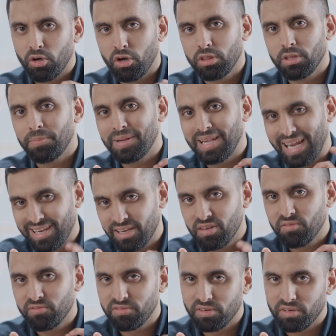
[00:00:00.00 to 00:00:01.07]
on the
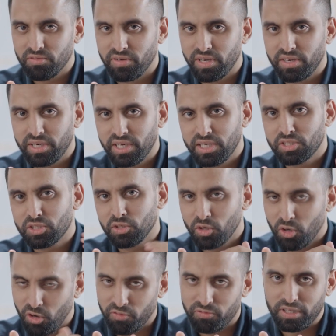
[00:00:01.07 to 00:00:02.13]
platinum variation
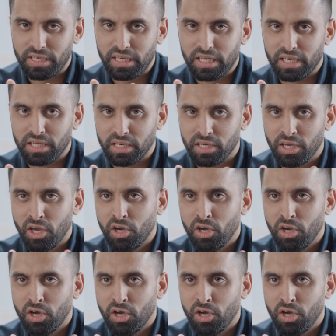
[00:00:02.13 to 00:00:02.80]
of the DayDate.